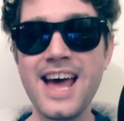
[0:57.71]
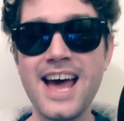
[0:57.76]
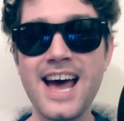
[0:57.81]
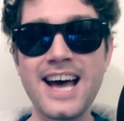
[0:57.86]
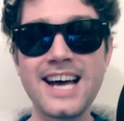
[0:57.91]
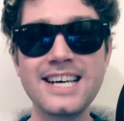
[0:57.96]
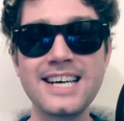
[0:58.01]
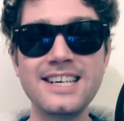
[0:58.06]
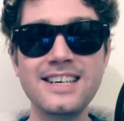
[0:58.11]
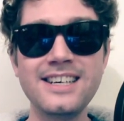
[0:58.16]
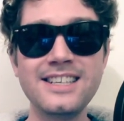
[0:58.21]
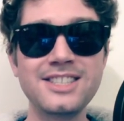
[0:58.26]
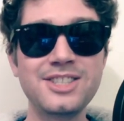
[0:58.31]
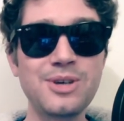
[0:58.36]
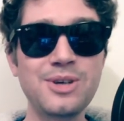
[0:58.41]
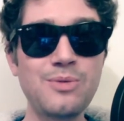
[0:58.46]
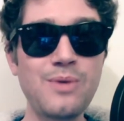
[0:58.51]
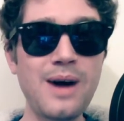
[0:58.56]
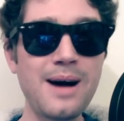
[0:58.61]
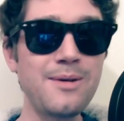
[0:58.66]
And
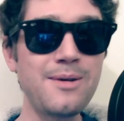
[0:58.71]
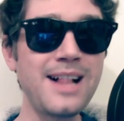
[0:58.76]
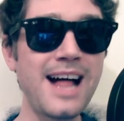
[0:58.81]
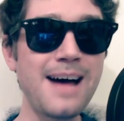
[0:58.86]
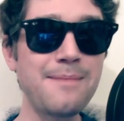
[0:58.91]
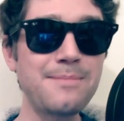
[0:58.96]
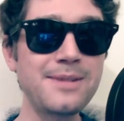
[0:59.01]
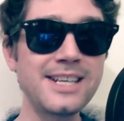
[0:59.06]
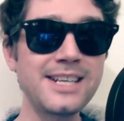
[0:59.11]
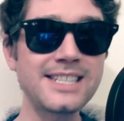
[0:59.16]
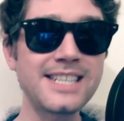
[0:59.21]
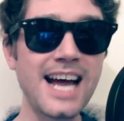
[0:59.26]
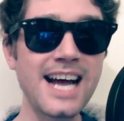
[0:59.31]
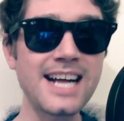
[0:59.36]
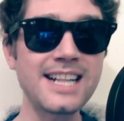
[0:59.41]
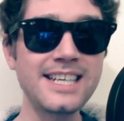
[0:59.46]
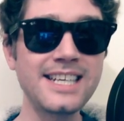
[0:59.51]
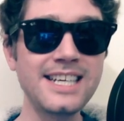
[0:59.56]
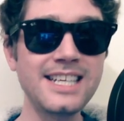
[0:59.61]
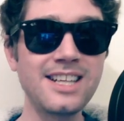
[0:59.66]
so what will happen
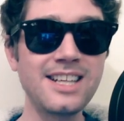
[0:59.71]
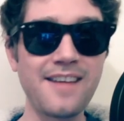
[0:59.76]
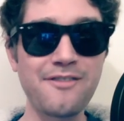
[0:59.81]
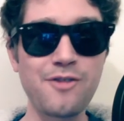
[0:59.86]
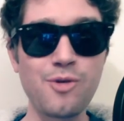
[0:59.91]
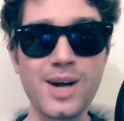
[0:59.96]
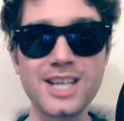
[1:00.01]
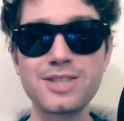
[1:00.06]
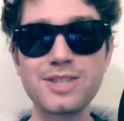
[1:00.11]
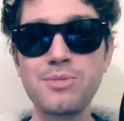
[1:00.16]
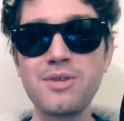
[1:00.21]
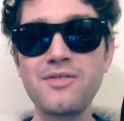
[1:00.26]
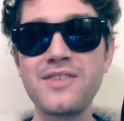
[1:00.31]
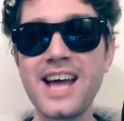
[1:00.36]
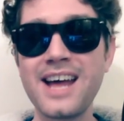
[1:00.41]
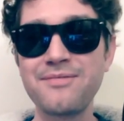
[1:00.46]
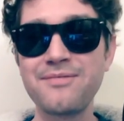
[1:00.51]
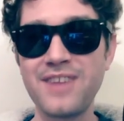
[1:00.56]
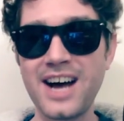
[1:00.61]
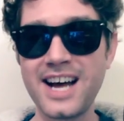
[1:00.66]
exactly? You'll have to watch the movie
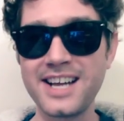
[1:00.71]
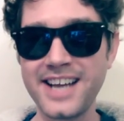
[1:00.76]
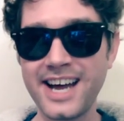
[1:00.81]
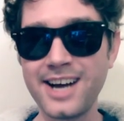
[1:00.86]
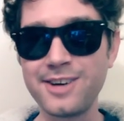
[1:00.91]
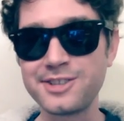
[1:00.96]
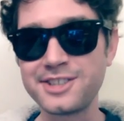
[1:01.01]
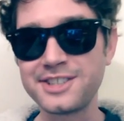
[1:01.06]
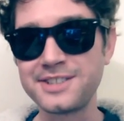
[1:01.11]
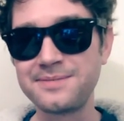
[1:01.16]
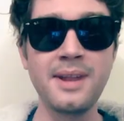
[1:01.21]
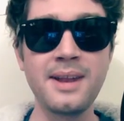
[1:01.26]
and find out.